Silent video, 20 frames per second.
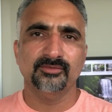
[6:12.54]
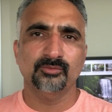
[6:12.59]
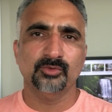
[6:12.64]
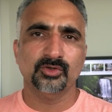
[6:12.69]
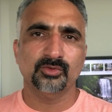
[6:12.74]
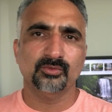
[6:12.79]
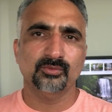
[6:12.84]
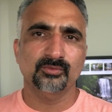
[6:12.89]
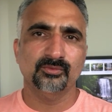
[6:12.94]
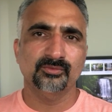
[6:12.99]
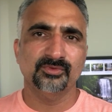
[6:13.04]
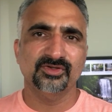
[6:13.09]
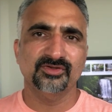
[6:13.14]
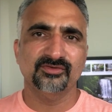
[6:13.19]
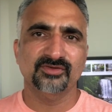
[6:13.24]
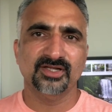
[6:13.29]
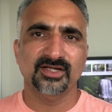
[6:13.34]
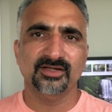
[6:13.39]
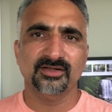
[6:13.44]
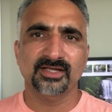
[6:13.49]
work
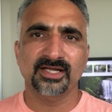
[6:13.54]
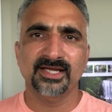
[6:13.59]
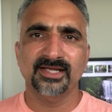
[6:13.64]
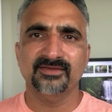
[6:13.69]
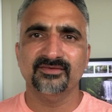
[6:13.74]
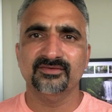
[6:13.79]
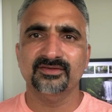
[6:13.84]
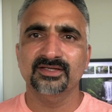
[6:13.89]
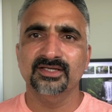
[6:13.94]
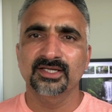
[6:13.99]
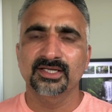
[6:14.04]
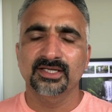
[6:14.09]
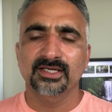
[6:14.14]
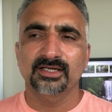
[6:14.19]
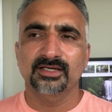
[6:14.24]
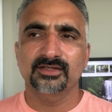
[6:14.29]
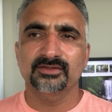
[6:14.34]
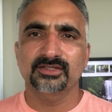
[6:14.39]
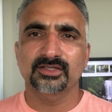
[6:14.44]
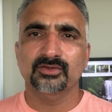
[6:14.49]
visa guys,
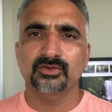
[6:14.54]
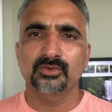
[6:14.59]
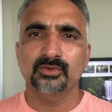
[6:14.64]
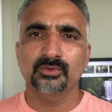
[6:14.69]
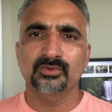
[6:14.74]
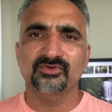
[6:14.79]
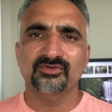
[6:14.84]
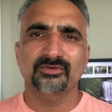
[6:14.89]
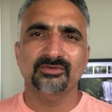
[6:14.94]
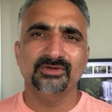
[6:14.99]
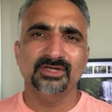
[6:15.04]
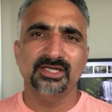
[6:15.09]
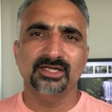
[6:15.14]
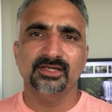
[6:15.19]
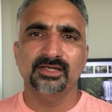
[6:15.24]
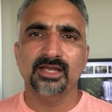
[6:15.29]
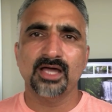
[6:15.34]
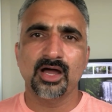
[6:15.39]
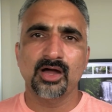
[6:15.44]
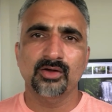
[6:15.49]
the queue is
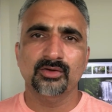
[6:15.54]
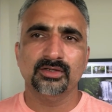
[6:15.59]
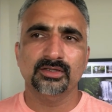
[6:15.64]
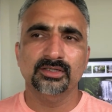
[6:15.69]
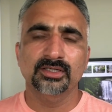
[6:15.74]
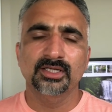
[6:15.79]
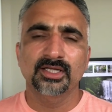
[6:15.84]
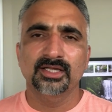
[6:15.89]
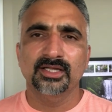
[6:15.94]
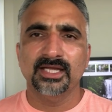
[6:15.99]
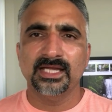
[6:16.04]
really long,